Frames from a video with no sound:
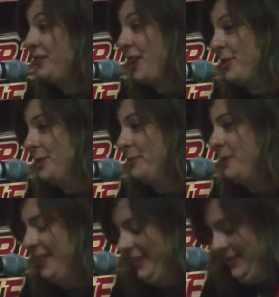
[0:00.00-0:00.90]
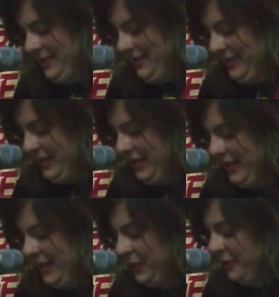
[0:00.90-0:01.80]
father to me.
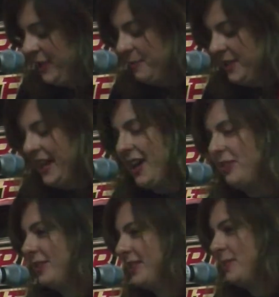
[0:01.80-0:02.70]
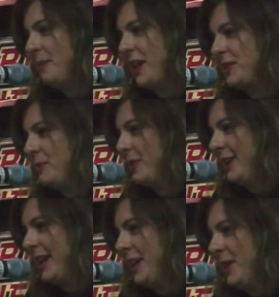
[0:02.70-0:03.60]
You've come to countless basketball
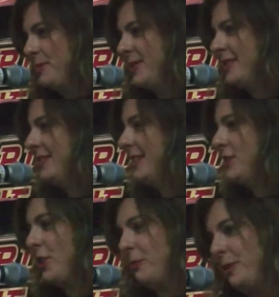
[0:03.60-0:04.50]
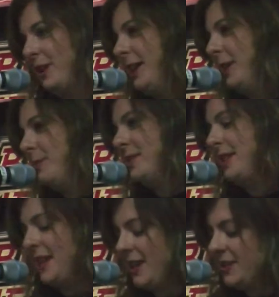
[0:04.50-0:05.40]
games and softball games
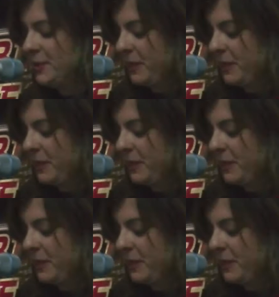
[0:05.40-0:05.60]
and tennis